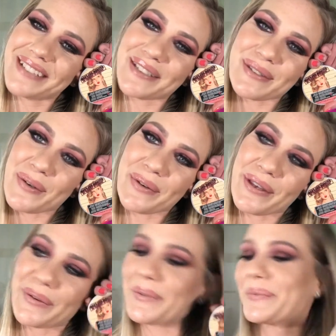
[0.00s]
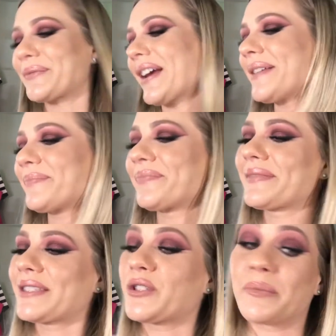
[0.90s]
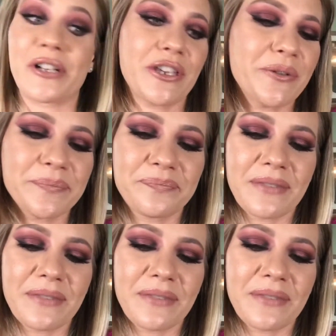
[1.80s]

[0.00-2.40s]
is so cute, right? Super cute.